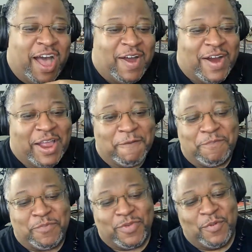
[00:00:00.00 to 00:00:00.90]
All right,
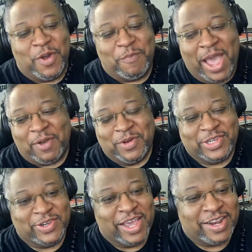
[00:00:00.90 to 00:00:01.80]
we're back
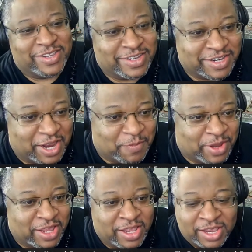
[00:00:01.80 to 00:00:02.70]
with you, ladies and
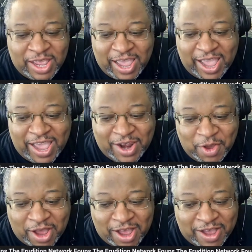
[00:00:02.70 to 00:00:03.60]
gentlemen. And
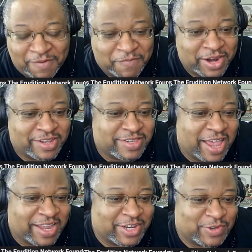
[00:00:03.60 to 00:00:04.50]
uh, for the
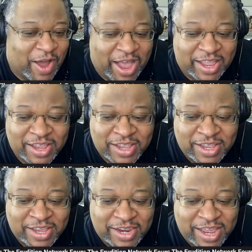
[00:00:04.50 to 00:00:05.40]
second try,
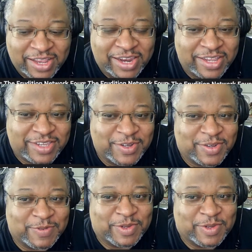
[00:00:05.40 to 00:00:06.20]
let, let's do some